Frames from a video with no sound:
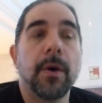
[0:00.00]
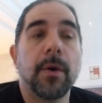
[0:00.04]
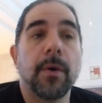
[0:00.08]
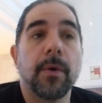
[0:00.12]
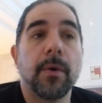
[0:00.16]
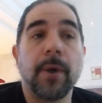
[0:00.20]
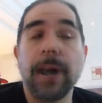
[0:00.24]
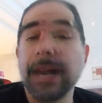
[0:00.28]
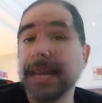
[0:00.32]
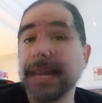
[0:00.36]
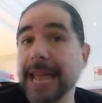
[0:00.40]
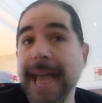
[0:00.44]

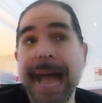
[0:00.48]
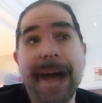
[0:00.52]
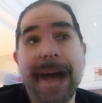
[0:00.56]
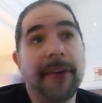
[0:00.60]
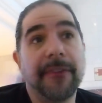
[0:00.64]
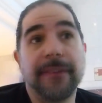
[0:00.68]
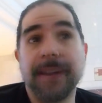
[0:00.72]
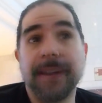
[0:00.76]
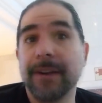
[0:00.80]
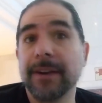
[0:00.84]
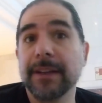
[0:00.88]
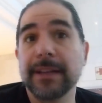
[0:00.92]
right now,
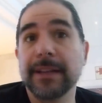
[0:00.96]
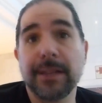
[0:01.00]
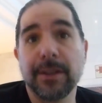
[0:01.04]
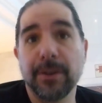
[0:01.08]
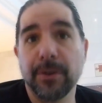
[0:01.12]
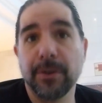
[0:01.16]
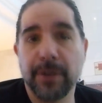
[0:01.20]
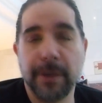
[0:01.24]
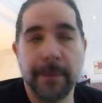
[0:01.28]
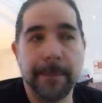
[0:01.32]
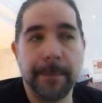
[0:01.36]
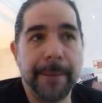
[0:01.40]
very
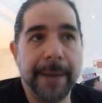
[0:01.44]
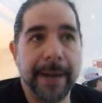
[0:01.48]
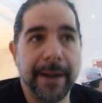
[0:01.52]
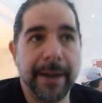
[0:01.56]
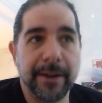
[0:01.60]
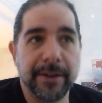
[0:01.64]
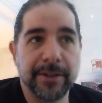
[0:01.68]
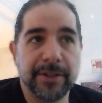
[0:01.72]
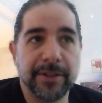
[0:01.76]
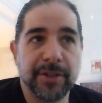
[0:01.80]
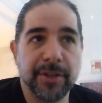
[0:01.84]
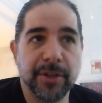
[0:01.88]
little
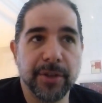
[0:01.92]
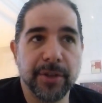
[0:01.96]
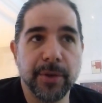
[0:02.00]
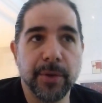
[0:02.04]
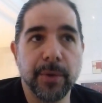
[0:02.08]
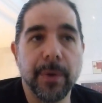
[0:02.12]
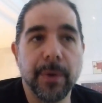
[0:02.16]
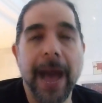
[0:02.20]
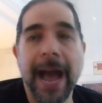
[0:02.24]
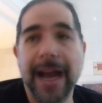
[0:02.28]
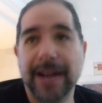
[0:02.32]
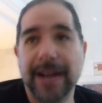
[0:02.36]
compared
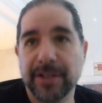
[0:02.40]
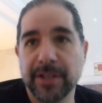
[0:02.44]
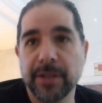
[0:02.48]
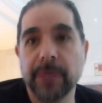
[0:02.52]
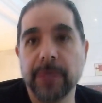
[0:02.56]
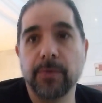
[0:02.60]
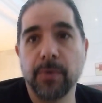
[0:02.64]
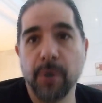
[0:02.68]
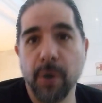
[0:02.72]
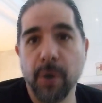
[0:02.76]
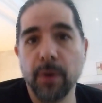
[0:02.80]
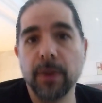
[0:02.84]
to actually
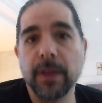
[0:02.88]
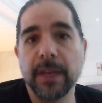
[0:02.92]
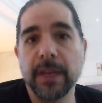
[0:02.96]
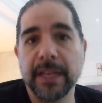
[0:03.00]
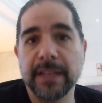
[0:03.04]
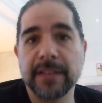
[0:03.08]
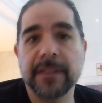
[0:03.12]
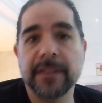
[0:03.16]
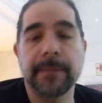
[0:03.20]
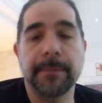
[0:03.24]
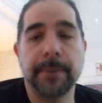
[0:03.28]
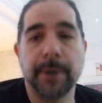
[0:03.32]
rolling
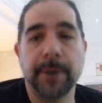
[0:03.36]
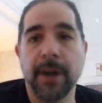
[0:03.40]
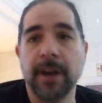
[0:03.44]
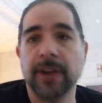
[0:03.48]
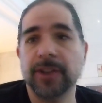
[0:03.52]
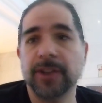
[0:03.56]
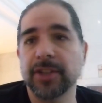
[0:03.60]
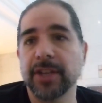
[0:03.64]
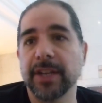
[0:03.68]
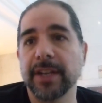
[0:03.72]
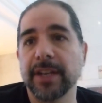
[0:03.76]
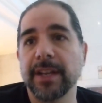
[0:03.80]
into
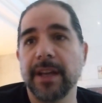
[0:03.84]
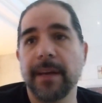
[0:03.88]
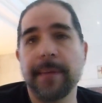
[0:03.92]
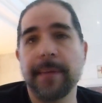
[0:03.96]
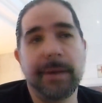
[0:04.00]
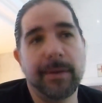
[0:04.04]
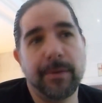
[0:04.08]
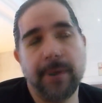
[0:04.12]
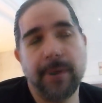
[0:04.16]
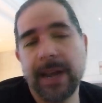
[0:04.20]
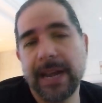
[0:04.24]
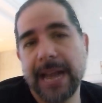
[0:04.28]
production. I
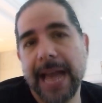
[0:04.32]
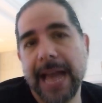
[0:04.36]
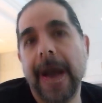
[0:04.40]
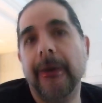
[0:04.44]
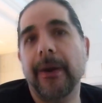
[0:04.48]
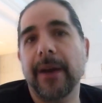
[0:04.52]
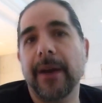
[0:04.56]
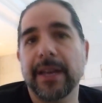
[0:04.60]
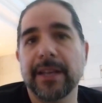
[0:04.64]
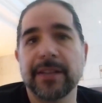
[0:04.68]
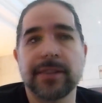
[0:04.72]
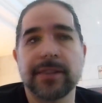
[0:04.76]
mean, right
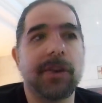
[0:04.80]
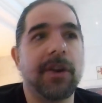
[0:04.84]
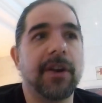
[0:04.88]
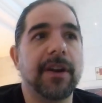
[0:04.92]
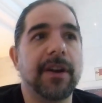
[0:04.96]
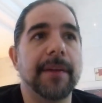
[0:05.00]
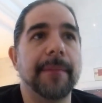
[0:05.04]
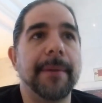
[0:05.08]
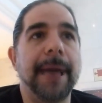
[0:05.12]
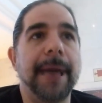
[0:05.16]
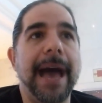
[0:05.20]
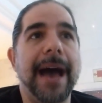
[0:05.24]
now I can
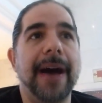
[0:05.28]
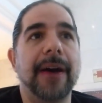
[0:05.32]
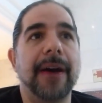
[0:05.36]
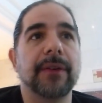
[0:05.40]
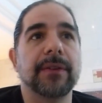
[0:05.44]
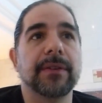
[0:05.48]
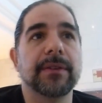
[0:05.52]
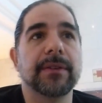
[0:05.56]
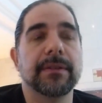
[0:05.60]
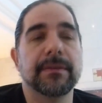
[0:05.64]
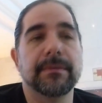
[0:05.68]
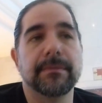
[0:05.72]
talk
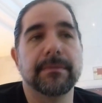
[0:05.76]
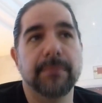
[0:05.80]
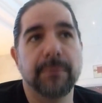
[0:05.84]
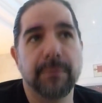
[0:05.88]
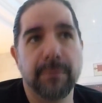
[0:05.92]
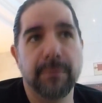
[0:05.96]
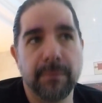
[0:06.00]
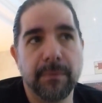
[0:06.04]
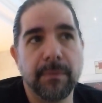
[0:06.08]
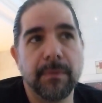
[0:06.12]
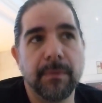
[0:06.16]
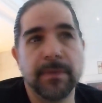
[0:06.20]
about
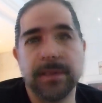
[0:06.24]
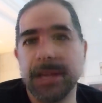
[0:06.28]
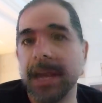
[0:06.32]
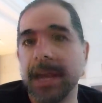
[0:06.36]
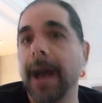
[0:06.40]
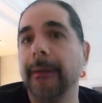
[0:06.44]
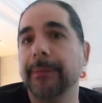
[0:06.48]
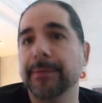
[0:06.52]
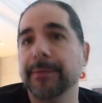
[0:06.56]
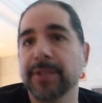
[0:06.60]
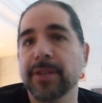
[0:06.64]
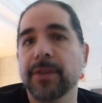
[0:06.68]
the
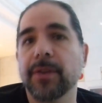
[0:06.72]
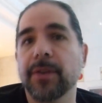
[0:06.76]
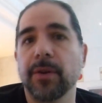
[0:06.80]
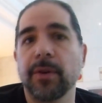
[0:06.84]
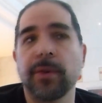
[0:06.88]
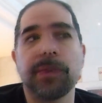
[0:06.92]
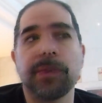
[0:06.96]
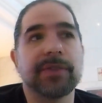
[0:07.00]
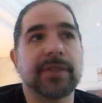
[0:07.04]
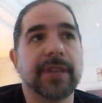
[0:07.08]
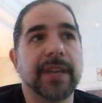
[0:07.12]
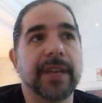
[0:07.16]

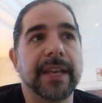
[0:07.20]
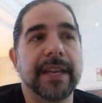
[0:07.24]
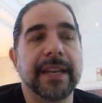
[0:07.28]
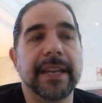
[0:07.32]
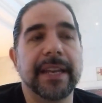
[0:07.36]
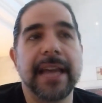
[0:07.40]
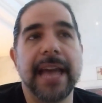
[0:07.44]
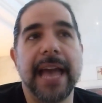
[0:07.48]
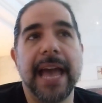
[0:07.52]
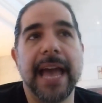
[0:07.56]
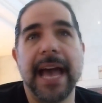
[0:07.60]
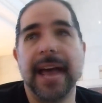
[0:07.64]
obstacles,
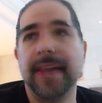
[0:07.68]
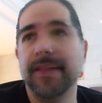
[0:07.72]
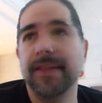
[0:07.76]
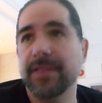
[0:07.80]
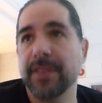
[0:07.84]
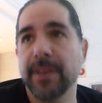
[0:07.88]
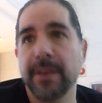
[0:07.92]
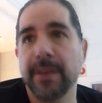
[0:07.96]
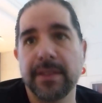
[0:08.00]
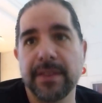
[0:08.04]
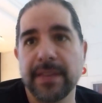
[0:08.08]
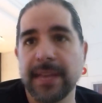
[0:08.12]
and
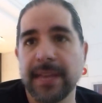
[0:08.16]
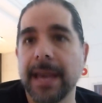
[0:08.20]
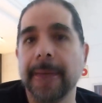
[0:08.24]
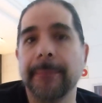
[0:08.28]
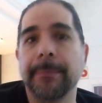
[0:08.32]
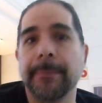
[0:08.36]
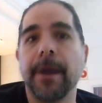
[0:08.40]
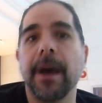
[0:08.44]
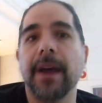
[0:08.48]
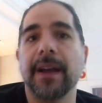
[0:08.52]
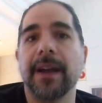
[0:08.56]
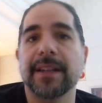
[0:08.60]
the
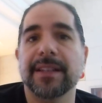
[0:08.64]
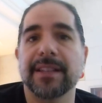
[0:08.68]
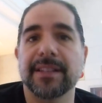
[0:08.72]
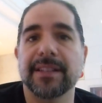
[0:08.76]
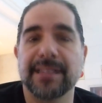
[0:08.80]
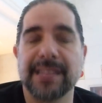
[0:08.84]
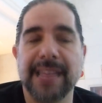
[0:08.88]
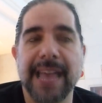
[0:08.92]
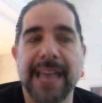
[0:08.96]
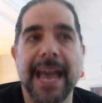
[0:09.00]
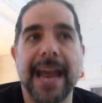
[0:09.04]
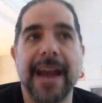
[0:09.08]
end product
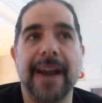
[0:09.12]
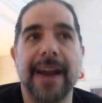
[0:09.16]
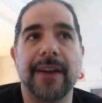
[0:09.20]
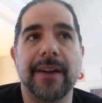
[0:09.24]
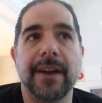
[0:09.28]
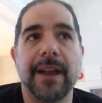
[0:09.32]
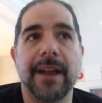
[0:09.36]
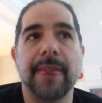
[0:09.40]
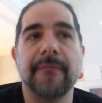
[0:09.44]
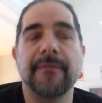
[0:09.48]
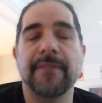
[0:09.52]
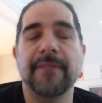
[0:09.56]
is there,
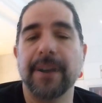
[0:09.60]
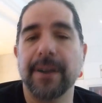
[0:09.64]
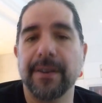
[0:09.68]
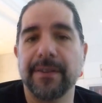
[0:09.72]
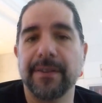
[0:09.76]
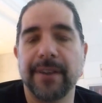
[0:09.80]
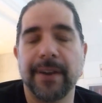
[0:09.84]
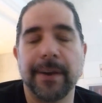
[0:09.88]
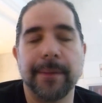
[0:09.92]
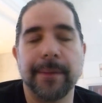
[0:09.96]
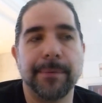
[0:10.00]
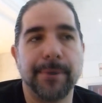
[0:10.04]
and I'm very,
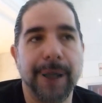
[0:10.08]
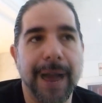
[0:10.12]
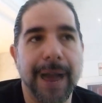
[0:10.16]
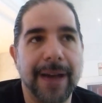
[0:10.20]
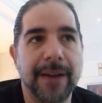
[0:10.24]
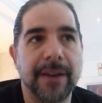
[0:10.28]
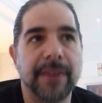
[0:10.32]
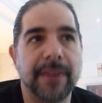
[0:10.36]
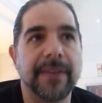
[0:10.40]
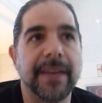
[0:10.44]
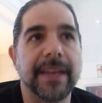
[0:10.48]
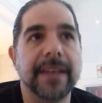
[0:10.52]
very
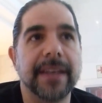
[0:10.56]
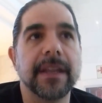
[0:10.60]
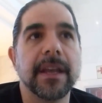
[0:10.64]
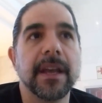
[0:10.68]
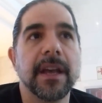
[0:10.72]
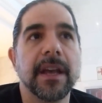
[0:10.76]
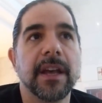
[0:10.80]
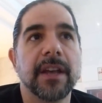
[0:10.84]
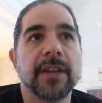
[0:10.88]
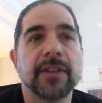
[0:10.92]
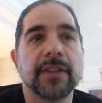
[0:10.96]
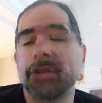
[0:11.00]
proud of it.
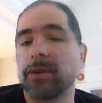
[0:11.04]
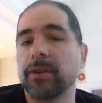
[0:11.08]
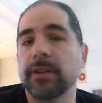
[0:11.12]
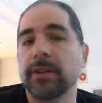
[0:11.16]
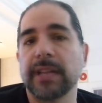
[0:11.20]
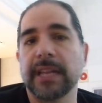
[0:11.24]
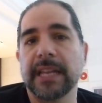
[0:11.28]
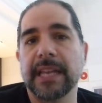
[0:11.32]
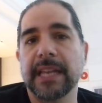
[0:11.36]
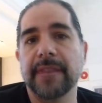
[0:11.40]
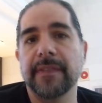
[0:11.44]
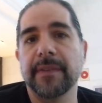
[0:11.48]

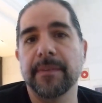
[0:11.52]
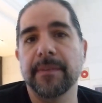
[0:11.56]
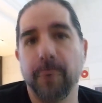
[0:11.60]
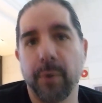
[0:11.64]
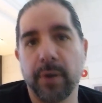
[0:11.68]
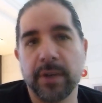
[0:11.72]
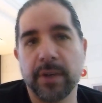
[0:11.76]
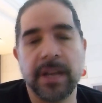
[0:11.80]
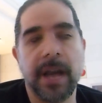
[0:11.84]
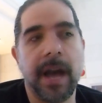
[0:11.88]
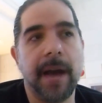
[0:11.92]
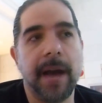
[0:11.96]
Certainly, given
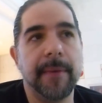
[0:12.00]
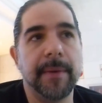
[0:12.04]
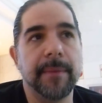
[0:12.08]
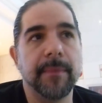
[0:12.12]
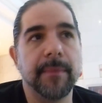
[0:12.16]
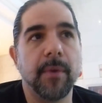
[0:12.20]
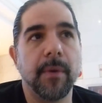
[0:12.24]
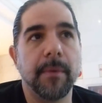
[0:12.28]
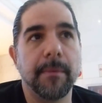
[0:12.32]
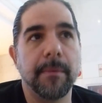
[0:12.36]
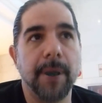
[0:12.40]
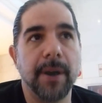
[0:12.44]
more time and
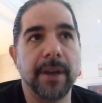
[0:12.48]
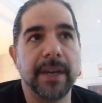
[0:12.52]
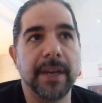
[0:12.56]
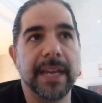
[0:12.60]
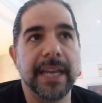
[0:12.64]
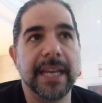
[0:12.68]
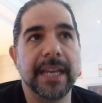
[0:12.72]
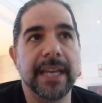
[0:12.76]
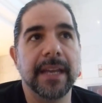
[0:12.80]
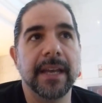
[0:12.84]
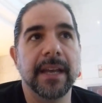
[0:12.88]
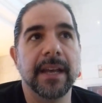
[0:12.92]
more
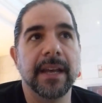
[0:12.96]
money,